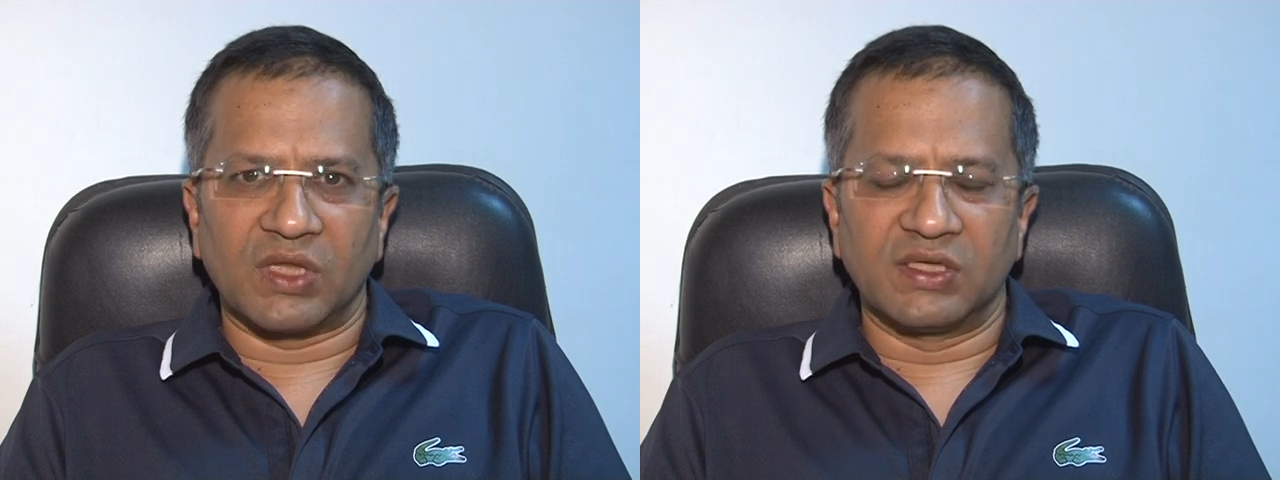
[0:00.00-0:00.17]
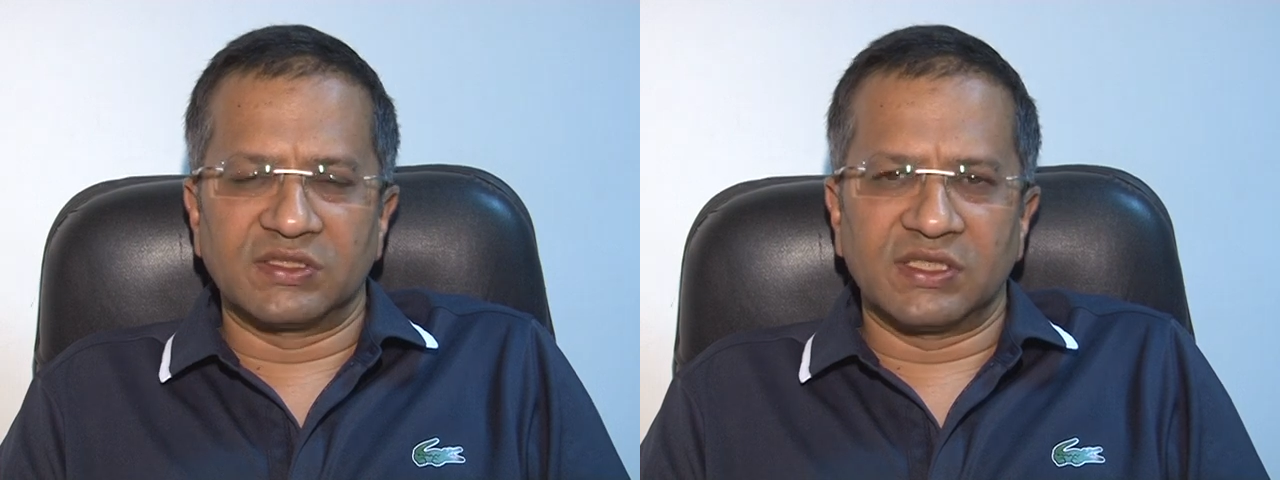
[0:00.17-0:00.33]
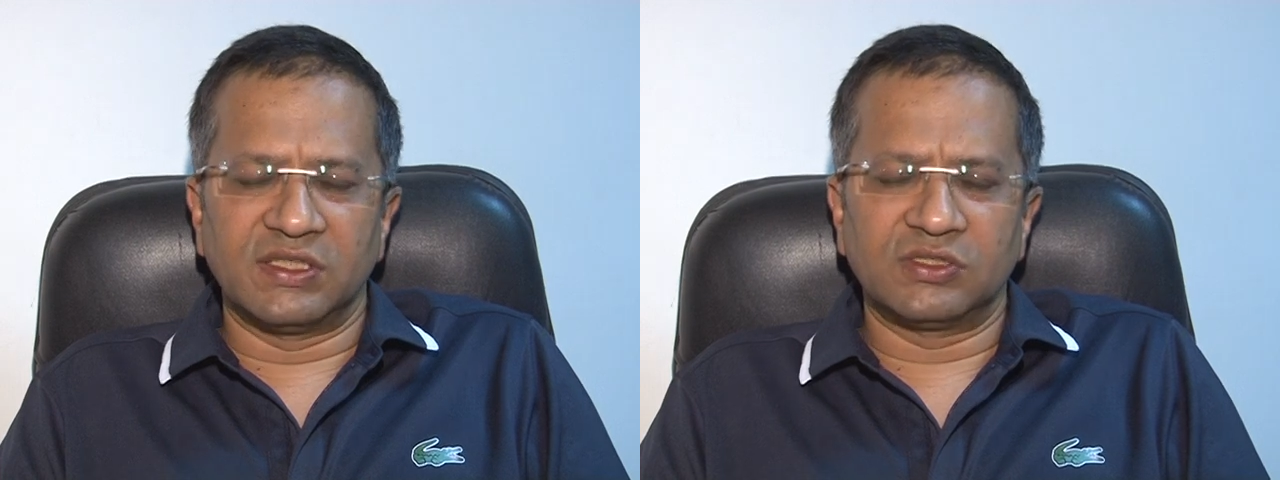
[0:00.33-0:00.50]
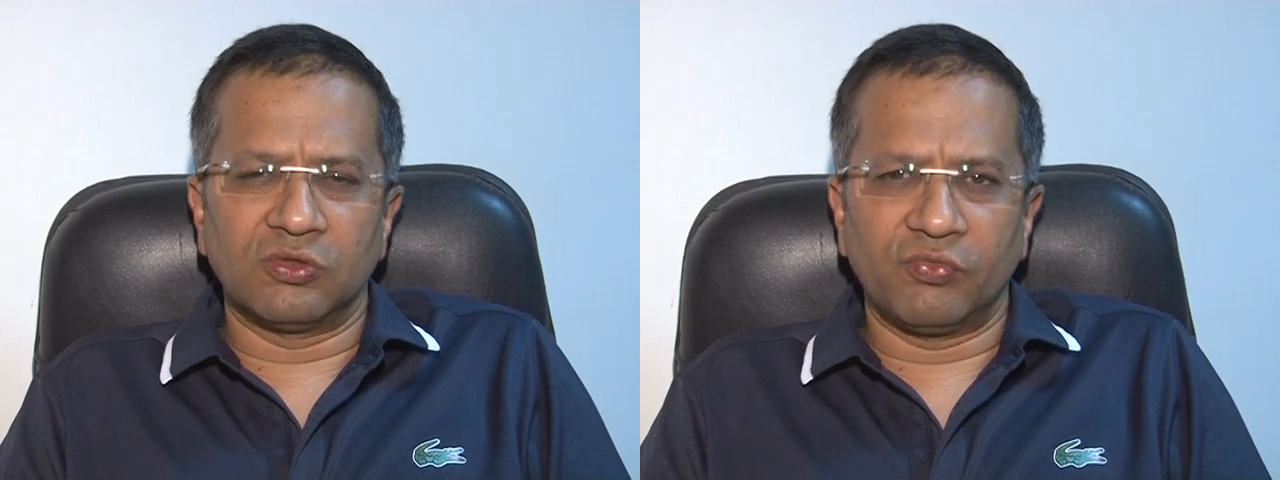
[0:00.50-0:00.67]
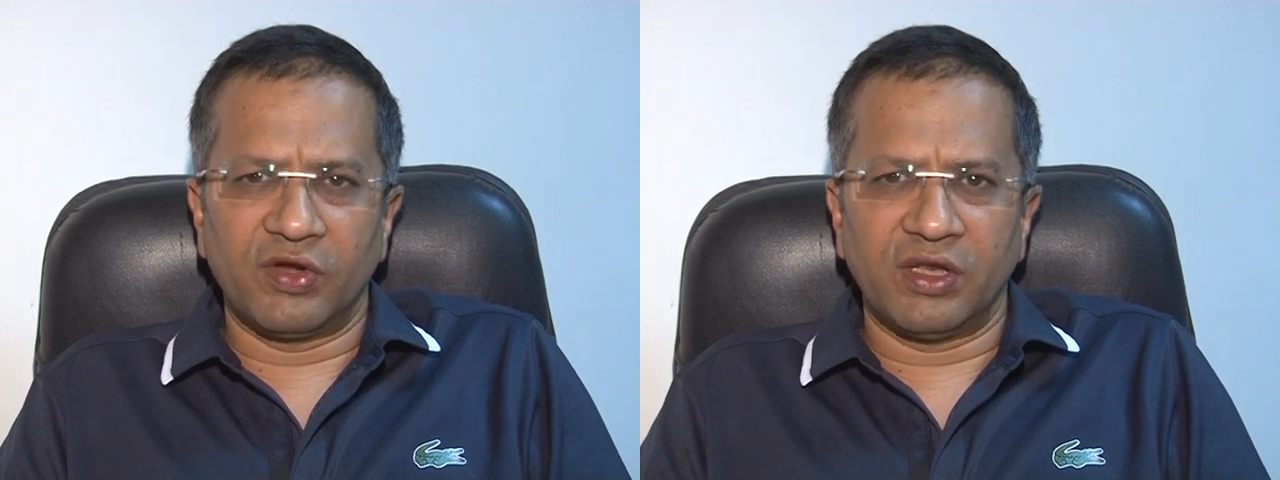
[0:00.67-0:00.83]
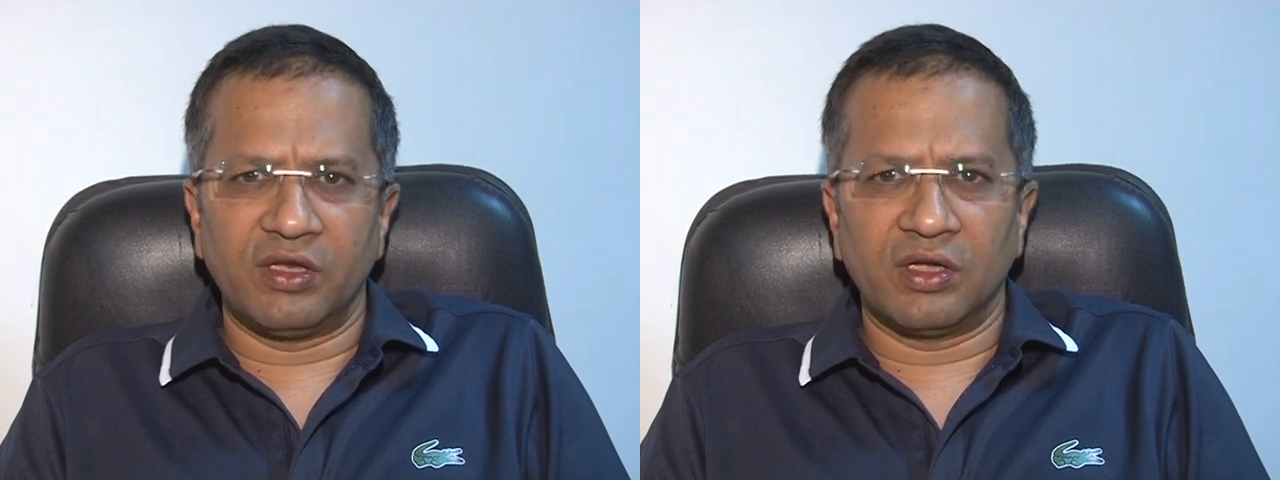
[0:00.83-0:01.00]

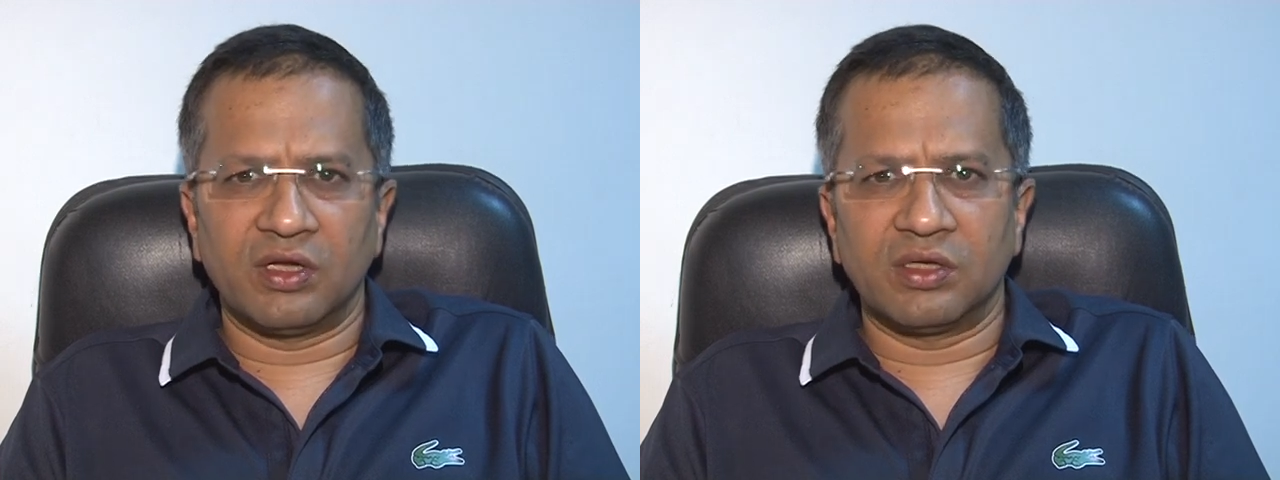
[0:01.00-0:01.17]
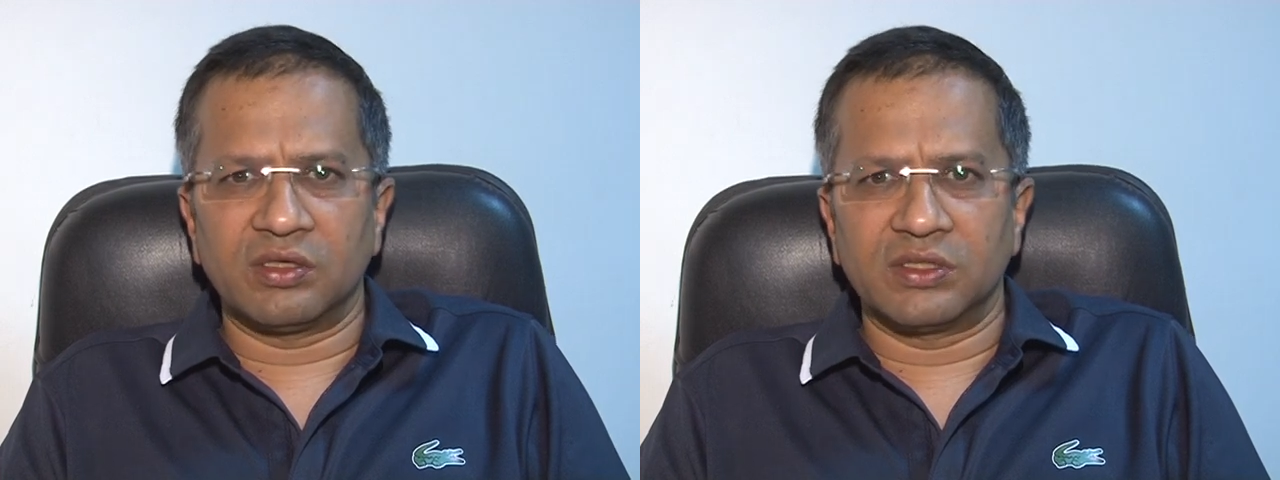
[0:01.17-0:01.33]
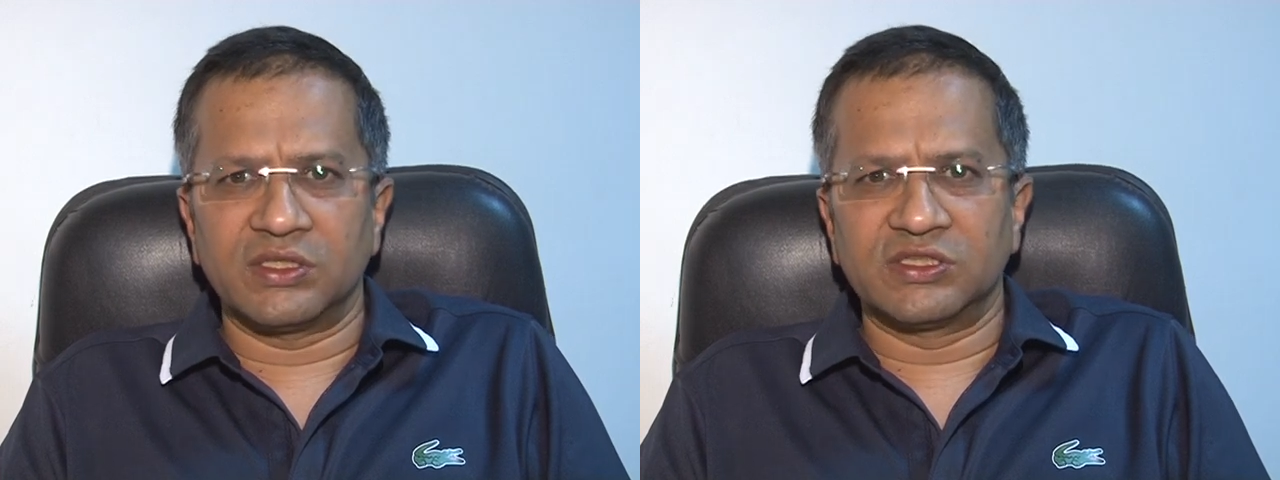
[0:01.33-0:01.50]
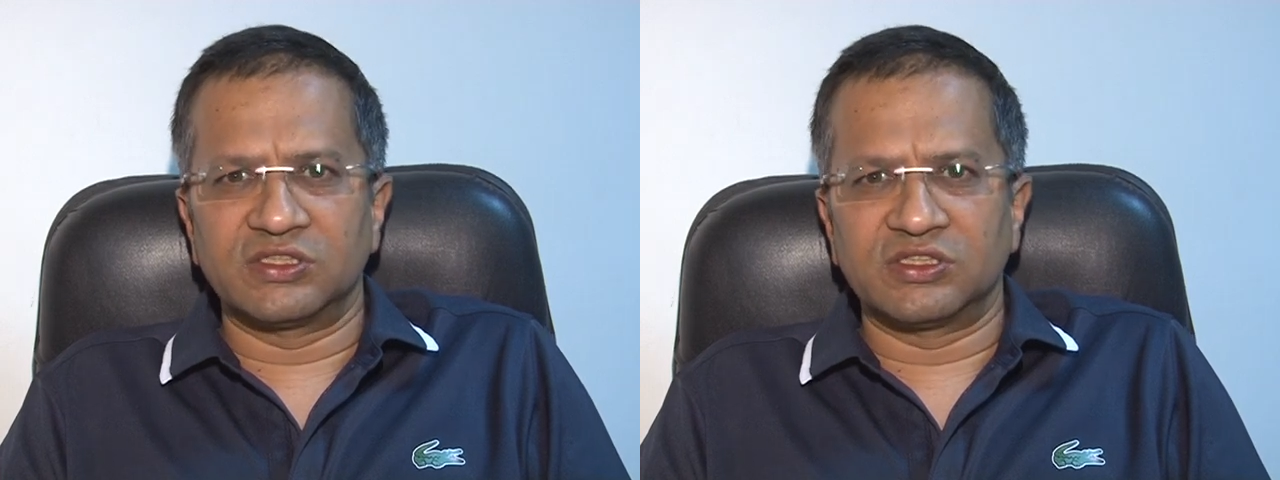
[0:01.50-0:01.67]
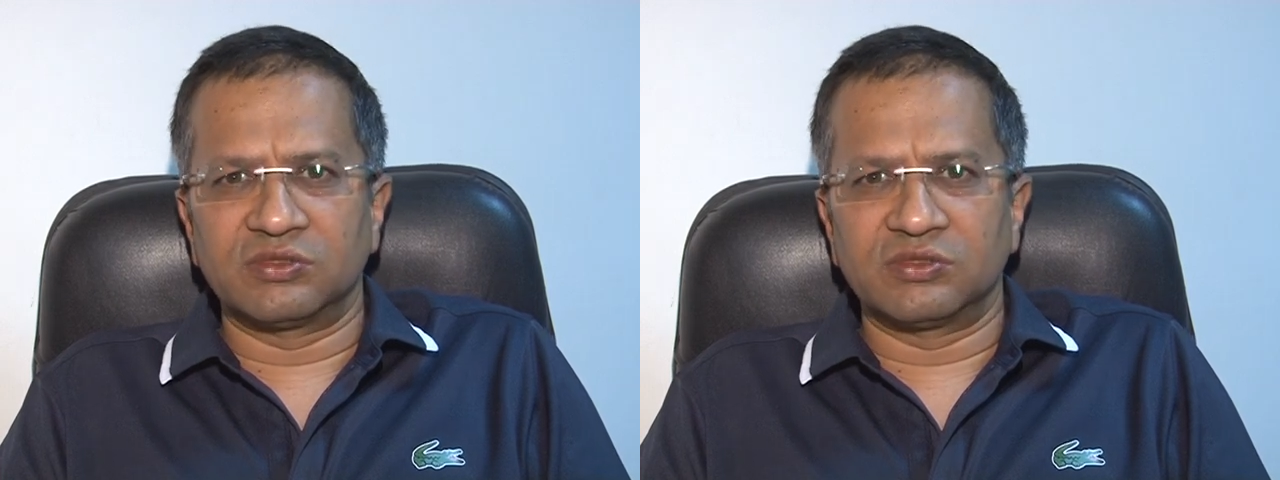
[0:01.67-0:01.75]
Schizophrenia is